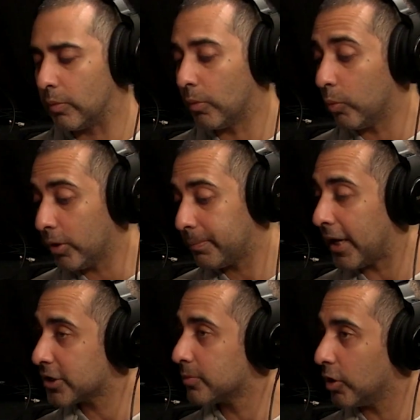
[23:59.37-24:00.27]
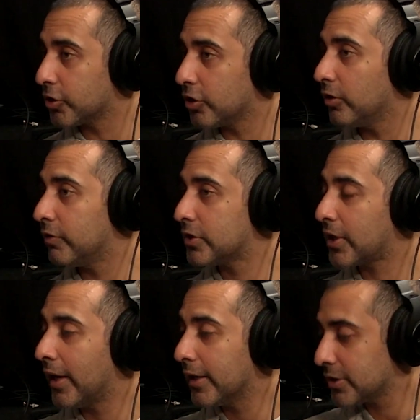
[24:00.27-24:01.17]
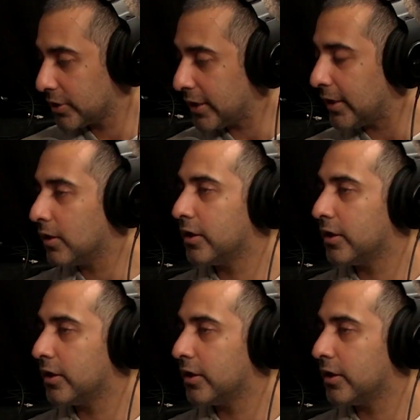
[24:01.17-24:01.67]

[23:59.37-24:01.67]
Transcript: Well, one possible alternative is C, a